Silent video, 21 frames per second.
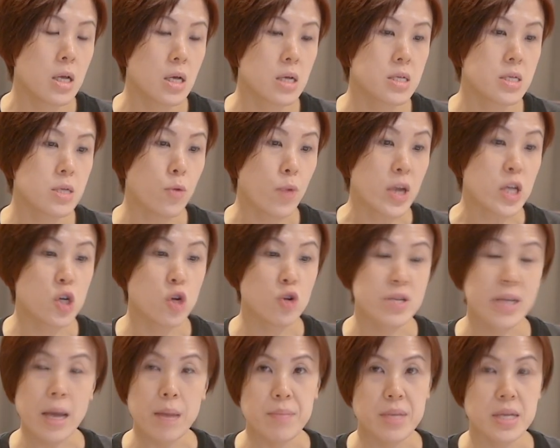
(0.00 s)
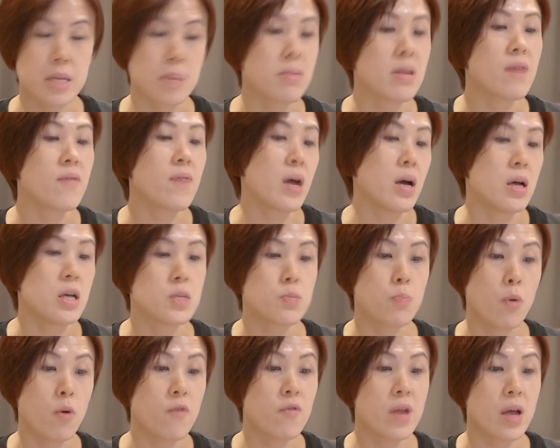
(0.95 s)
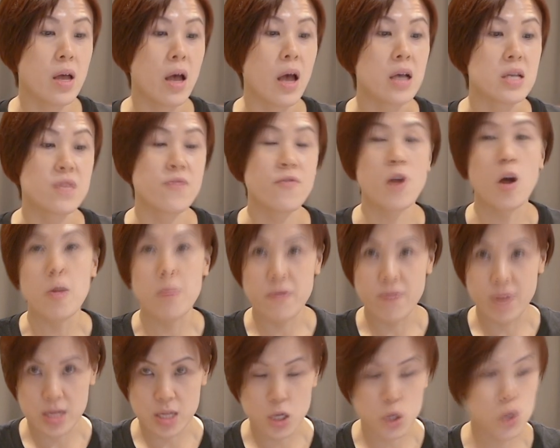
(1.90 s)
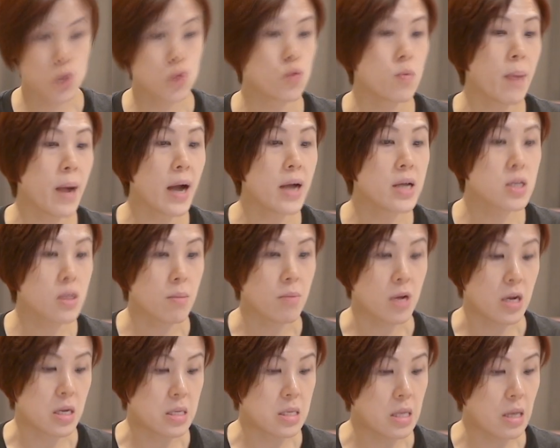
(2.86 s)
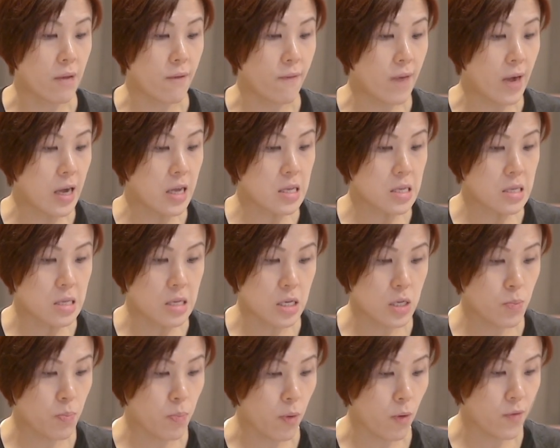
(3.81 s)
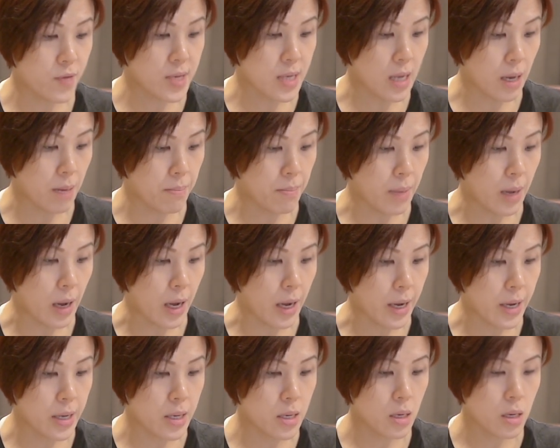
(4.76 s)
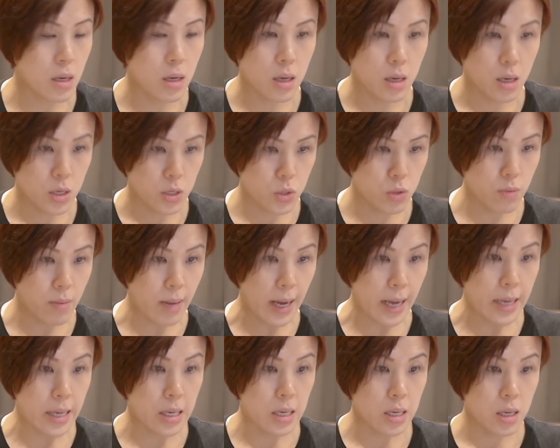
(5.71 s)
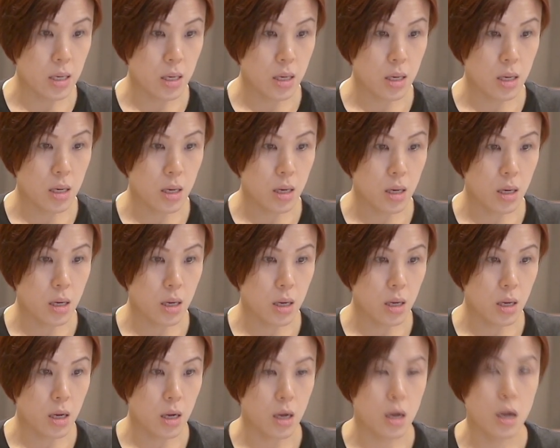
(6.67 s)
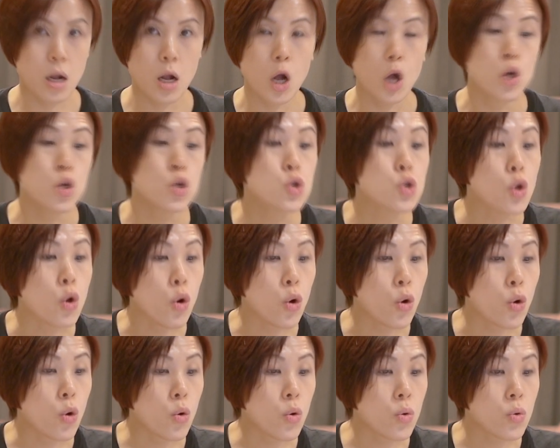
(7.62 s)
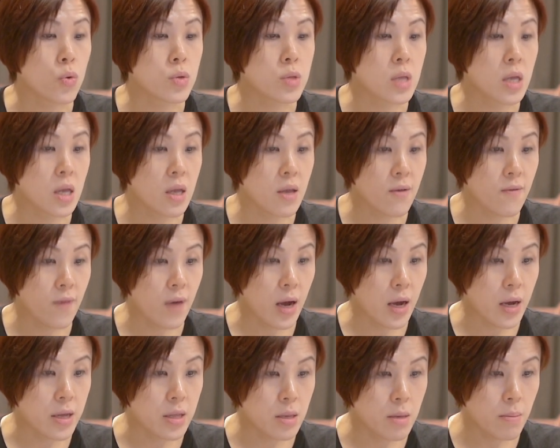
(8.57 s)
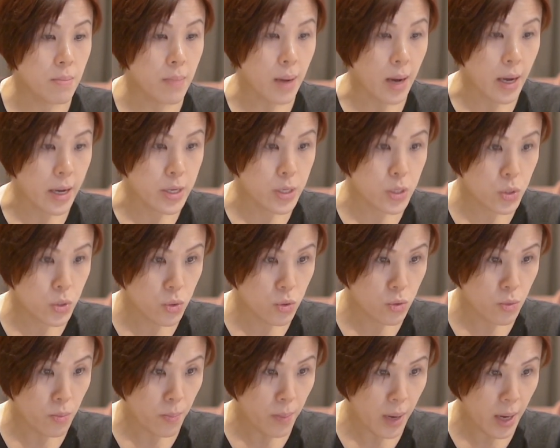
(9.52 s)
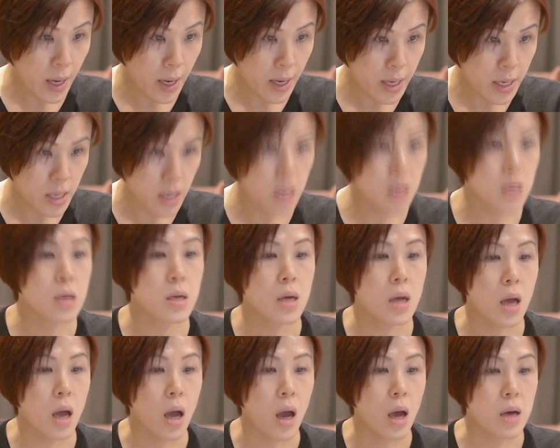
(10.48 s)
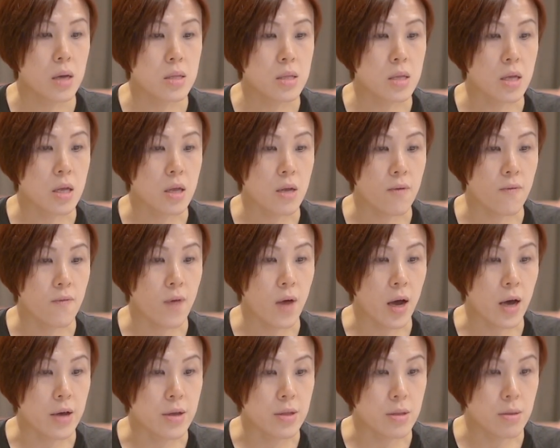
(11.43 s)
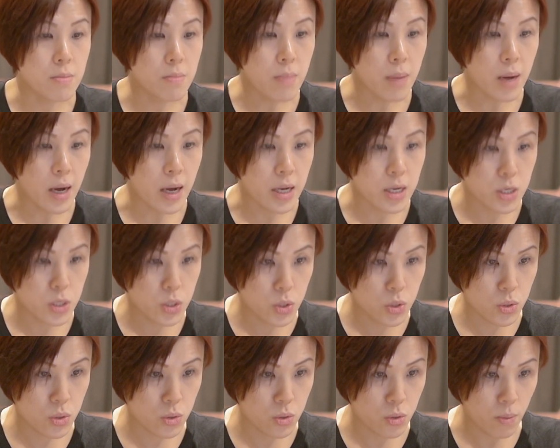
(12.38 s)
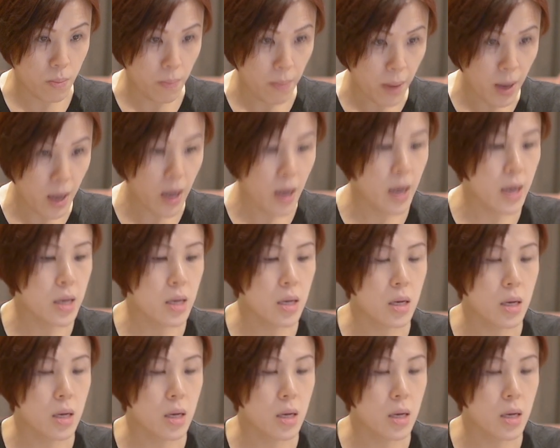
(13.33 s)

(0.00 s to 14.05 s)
ratios can be simplified as both has common factor 2 pi. So I'm going to divide this both side by 2 pi. So divided by 2 pi, divided by 2 pi.